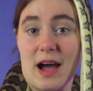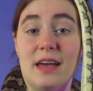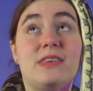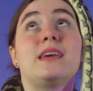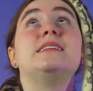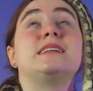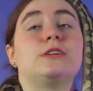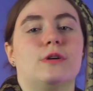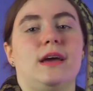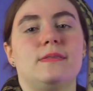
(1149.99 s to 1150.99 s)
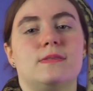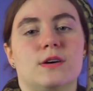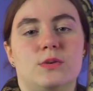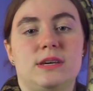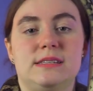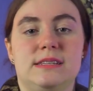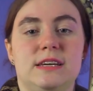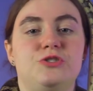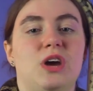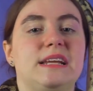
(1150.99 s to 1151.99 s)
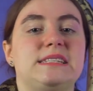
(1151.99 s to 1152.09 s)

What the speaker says: I think he did great, though he did try to